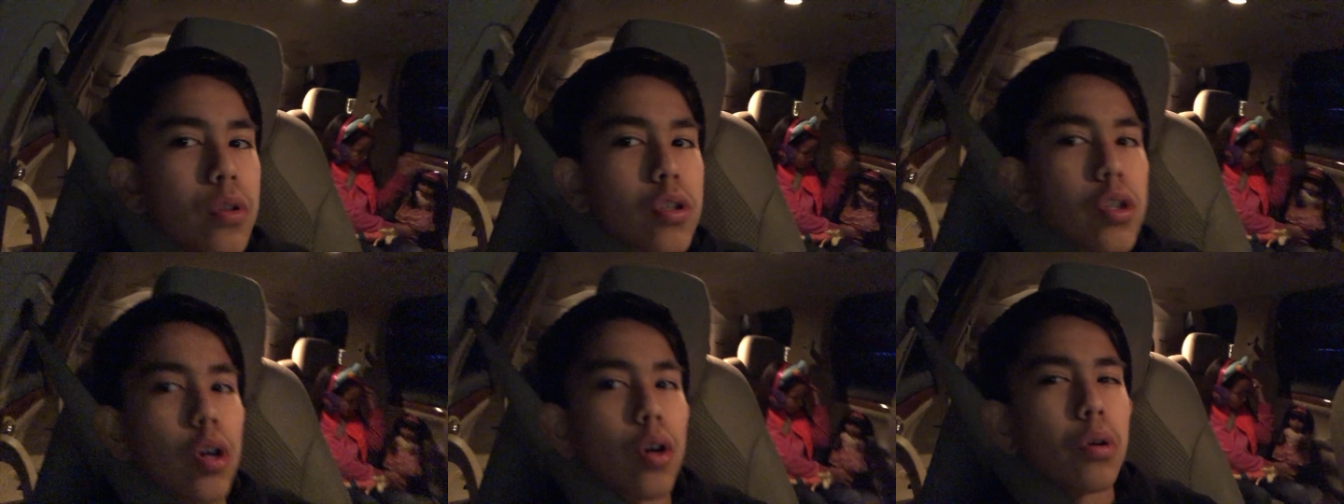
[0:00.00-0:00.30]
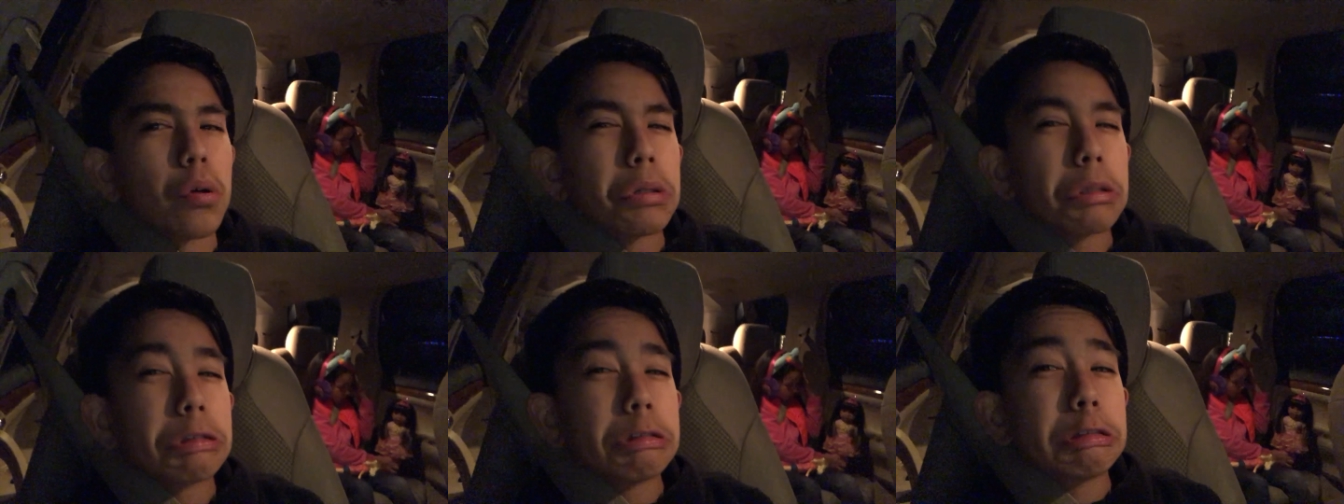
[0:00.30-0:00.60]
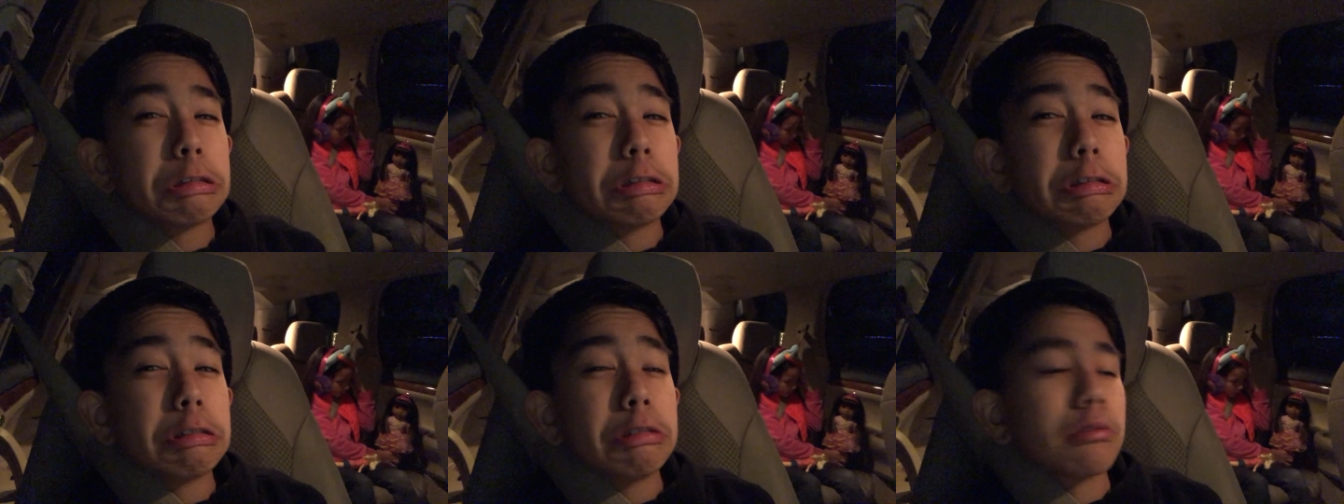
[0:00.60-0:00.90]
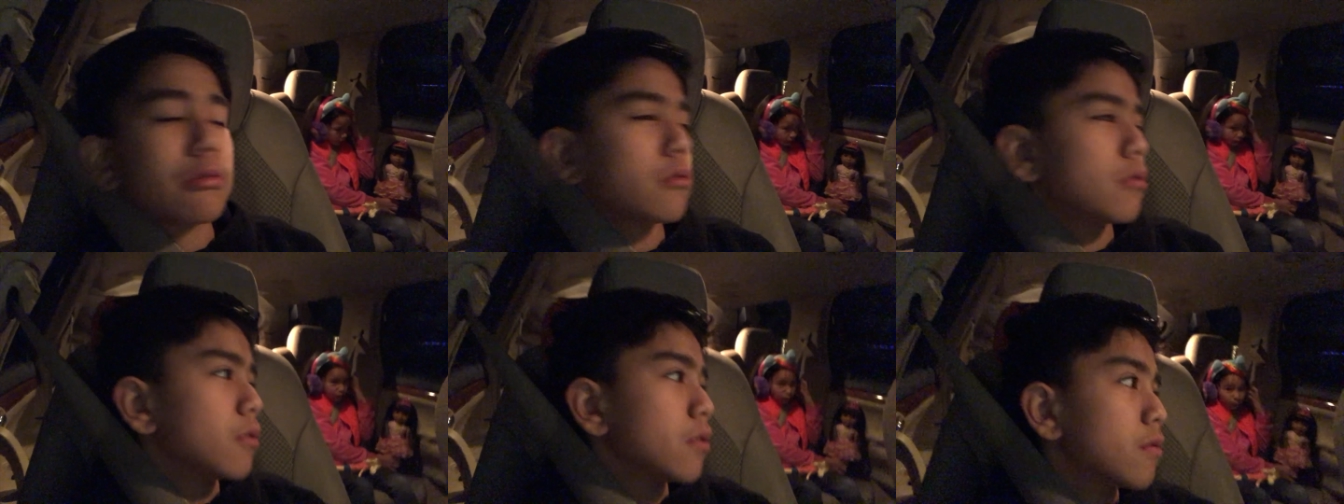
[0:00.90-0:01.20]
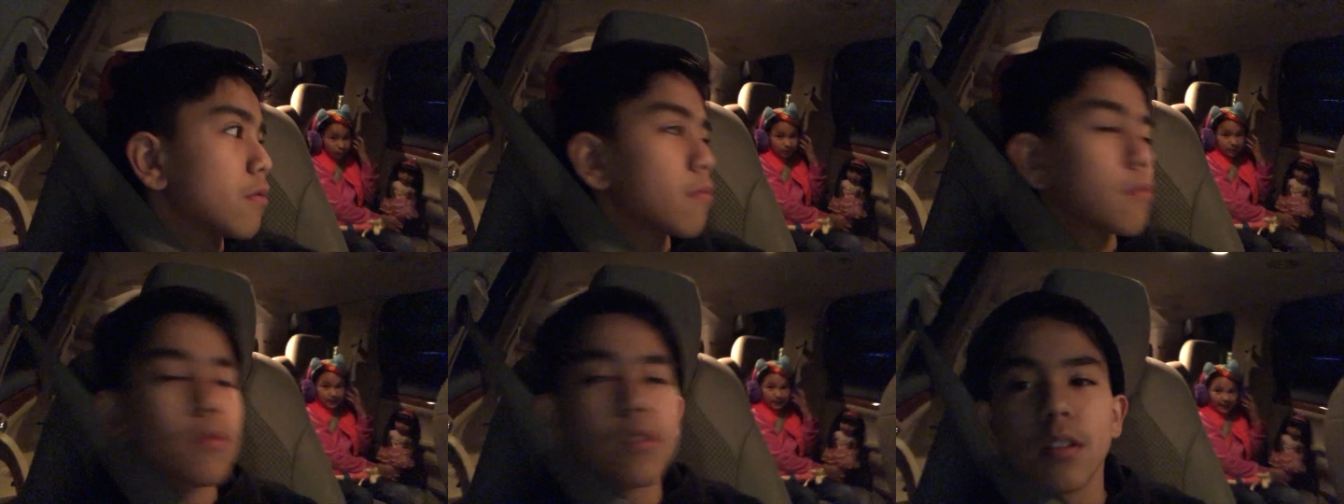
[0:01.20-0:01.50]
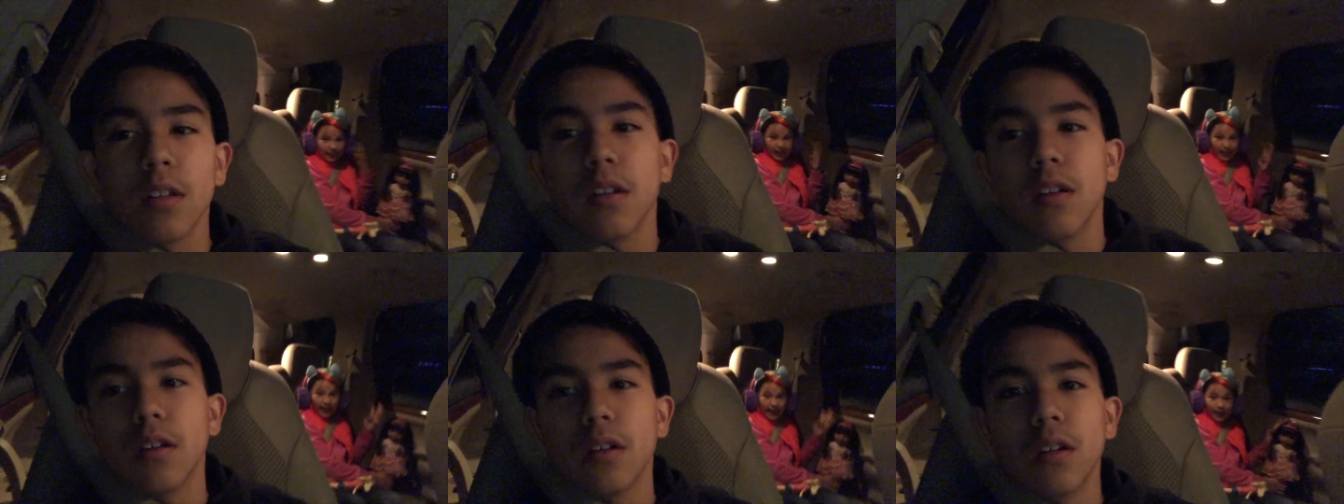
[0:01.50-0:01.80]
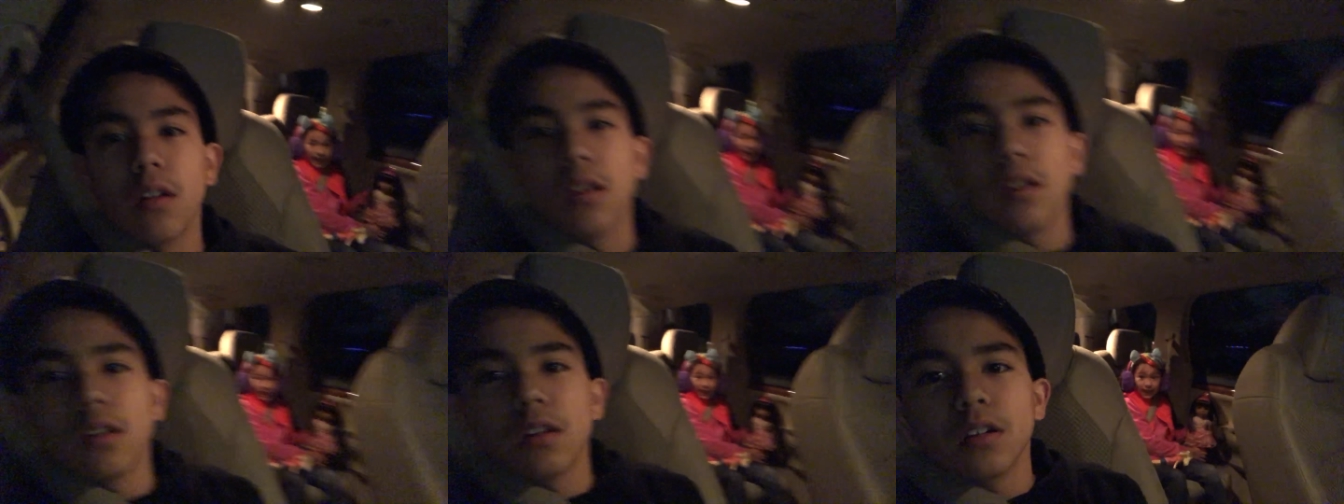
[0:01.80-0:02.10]
So it, you
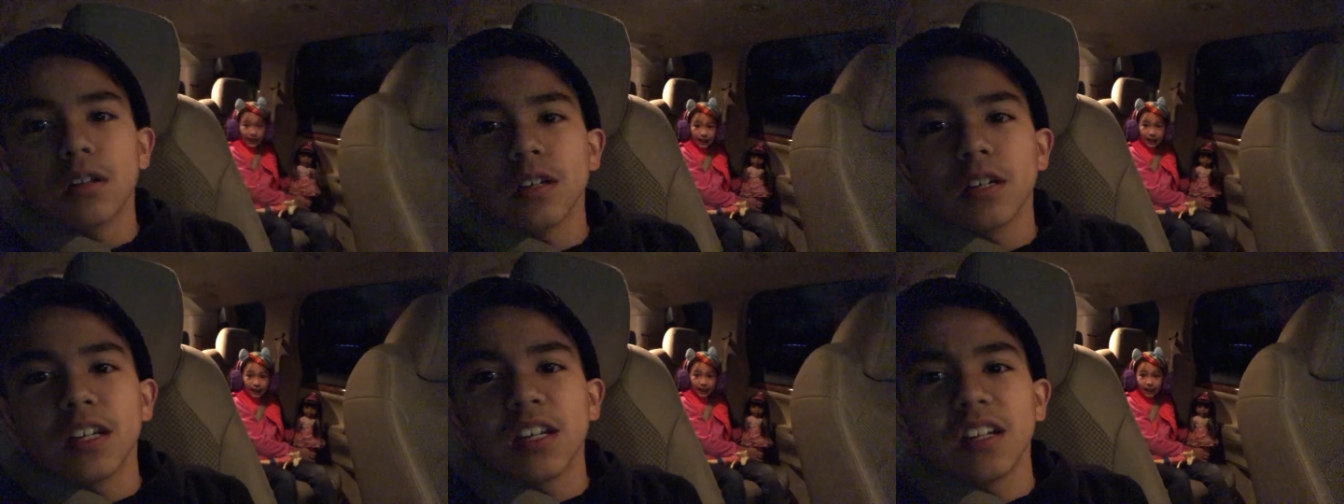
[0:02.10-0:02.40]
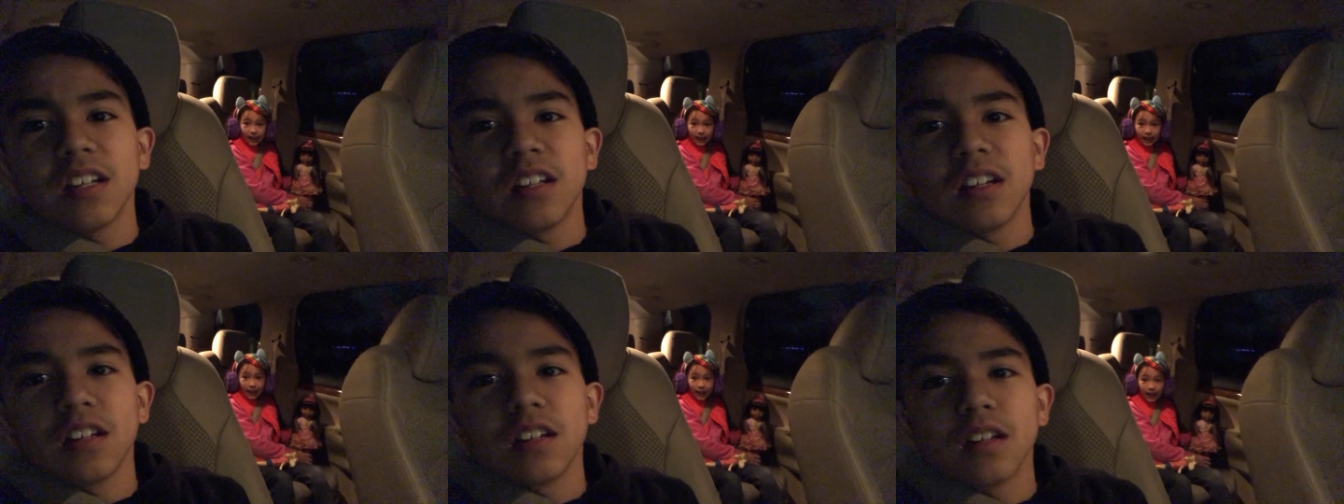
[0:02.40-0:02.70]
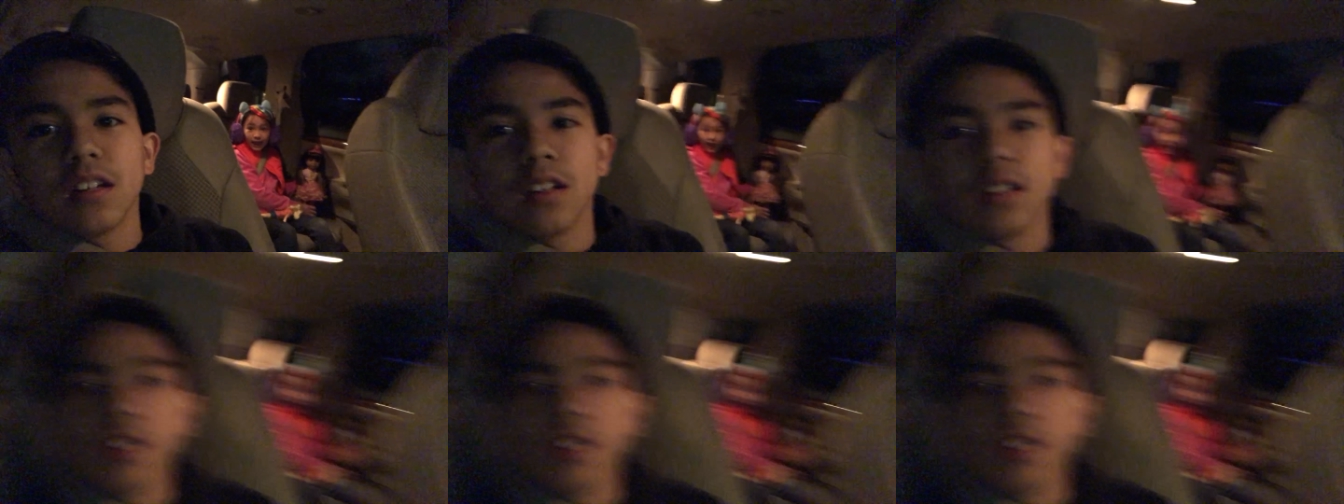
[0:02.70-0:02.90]
did? He did.